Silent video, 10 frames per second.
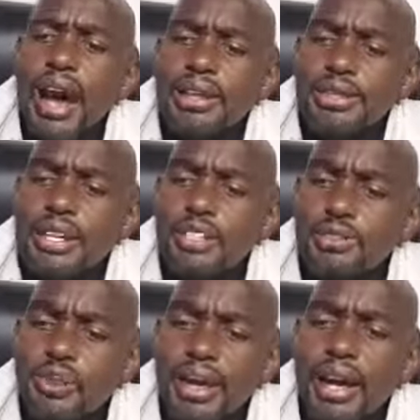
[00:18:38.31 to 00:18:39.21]

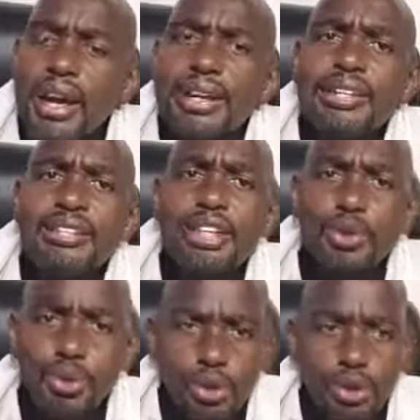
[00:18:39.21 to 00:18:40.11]
answers prayer and is a
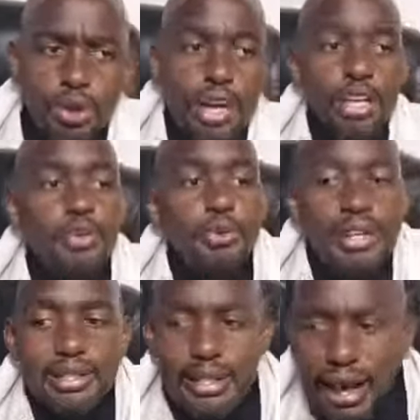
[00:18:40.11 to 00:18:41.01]
good God. You
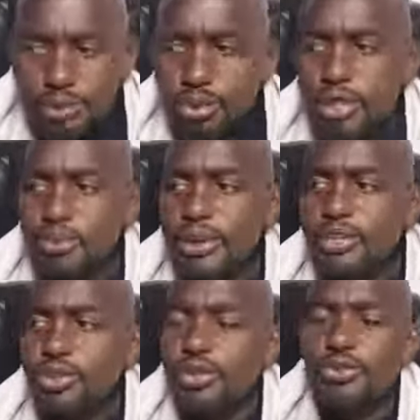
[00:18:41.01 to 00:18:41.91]
must come to the
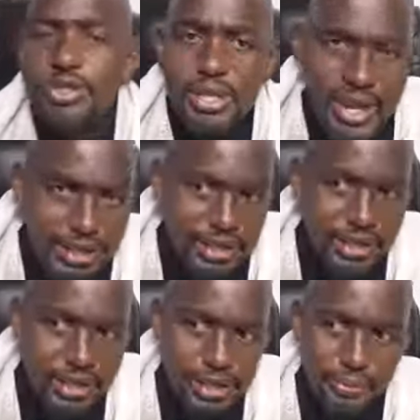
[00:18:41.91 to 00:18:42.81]
place of
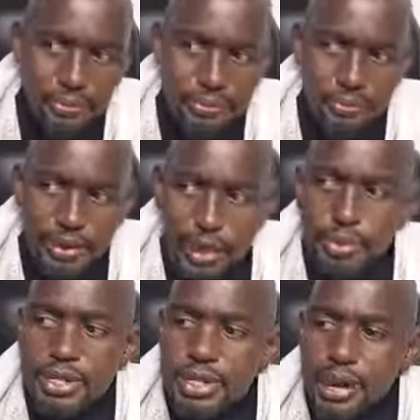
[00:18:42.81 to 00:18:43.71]
trusting Him.
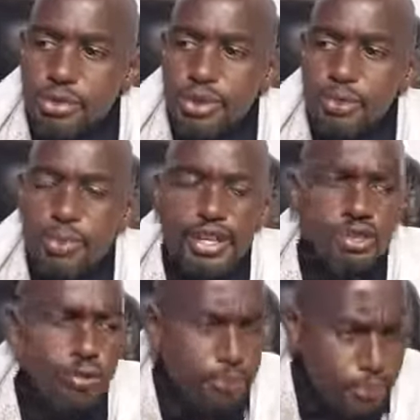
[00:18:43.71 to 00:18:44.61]
You must come to the
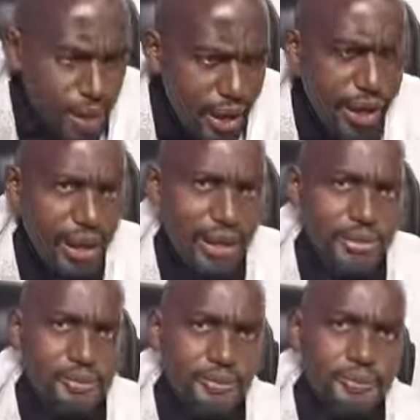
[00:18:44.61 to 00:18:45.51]
place of prayer.
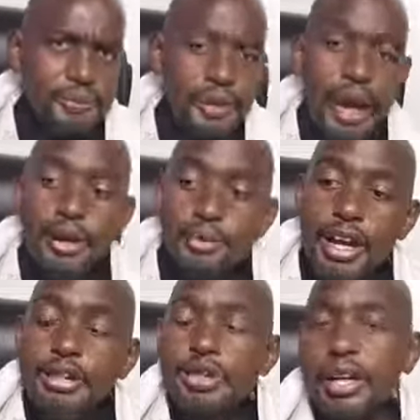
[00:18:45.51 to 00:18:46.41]
I
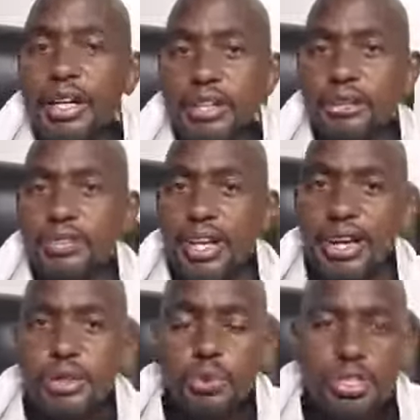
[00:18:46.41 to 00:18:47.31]
remind you again of the
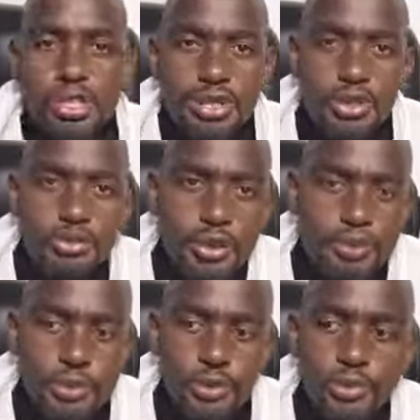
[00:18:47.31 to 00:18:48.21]
eight watches of
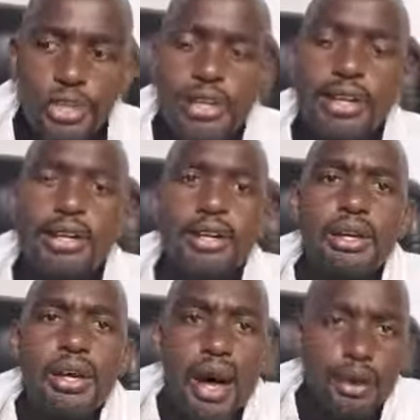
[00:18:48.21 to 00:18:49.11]
the, of the day.
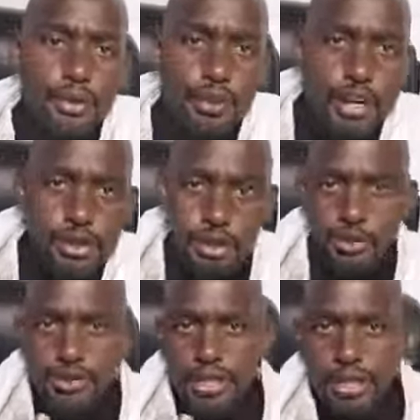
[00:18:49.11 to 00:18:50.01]
I remind
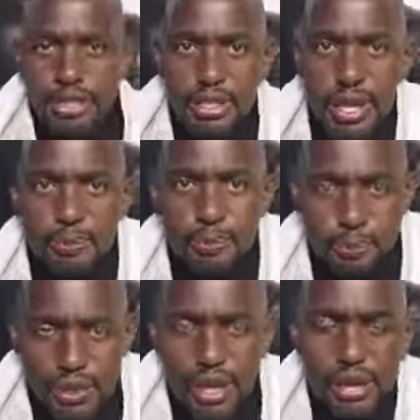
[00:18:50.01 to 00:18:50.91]
you of 6
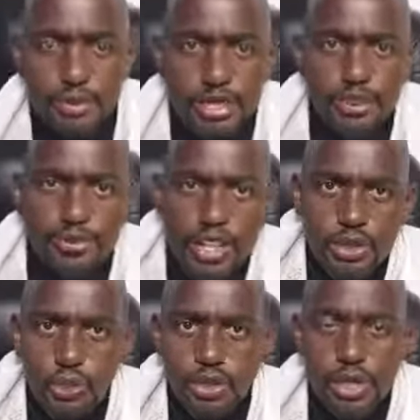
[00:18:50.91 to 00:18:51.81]
p.m. is the
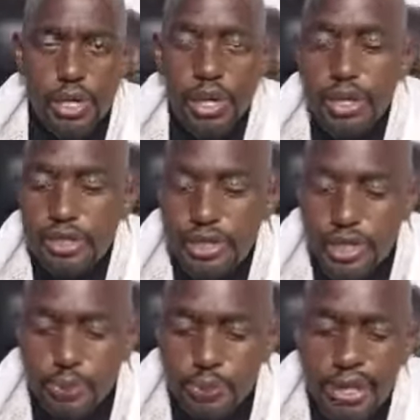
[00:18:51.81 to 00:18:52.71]
first watch.
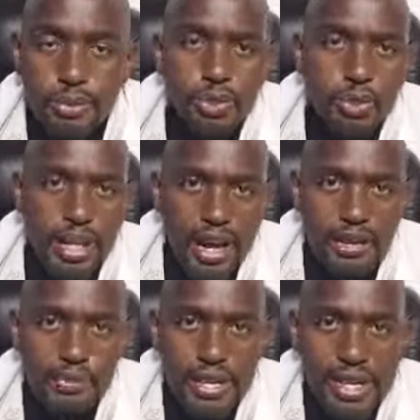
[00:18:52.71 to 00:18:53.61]
6 p.m. to
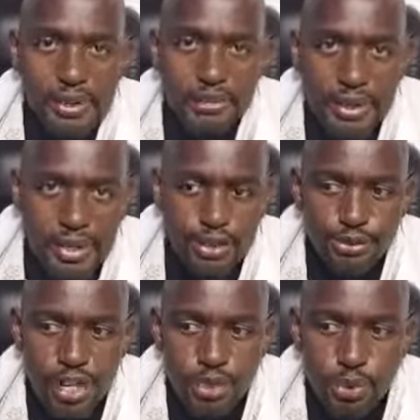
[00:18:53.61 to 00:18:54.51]
9 p.m. is the
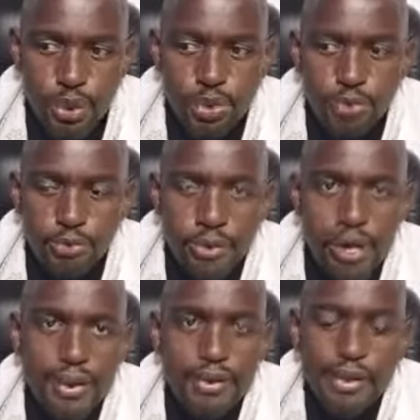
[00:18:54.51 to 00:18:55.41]
first watch of
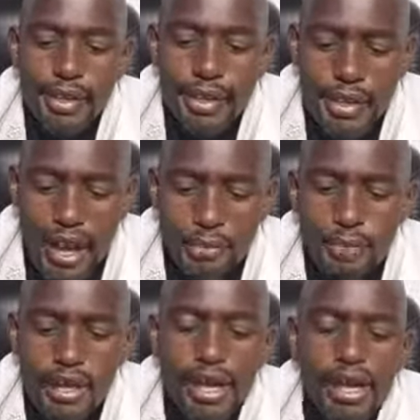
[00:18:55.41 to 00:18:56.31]
prayer. 9
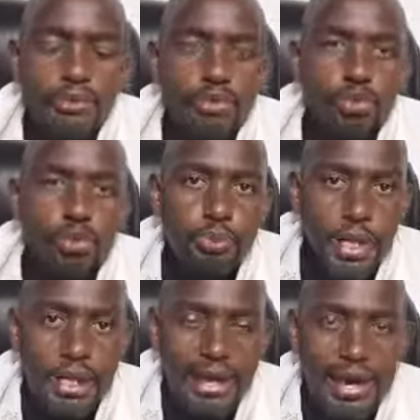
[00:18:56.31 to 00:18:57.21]
p.m. to
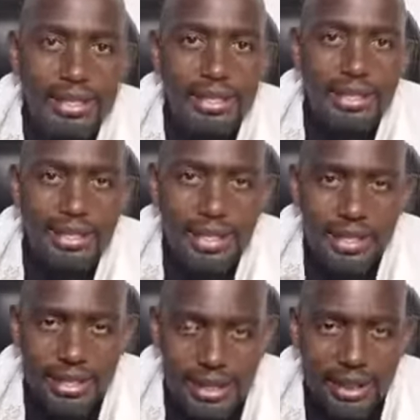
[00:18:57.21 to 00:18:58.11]
midnight is
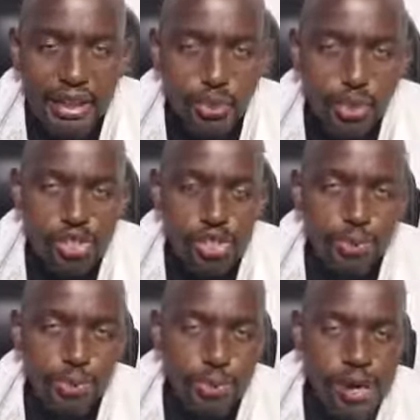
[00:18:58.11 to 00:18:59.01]
the second watch
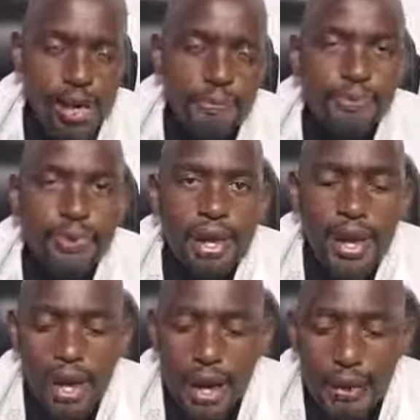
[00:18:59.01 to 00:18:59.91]
of prayer.
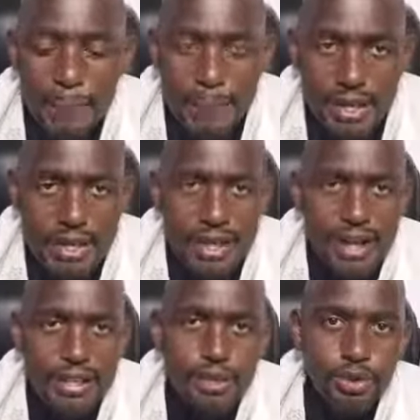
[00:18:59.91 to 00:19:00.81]
Uh,
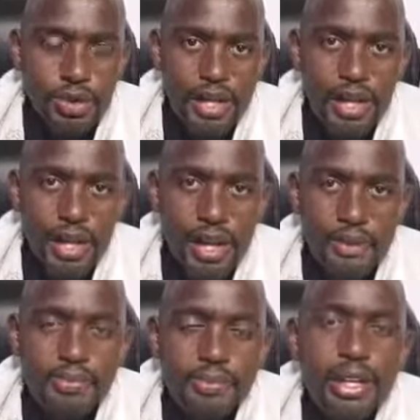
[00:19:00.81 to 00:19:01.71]
midnight to 3
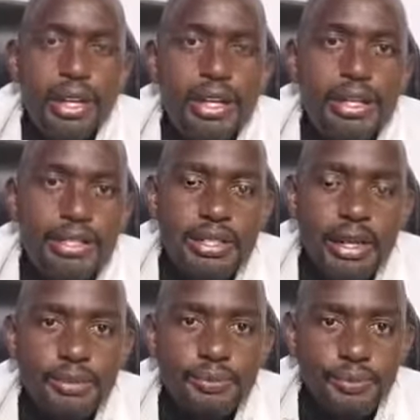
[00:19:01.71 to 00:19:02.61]
a.m. is
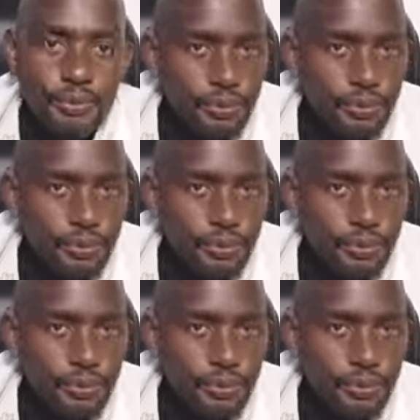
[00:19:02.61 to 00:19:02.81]
the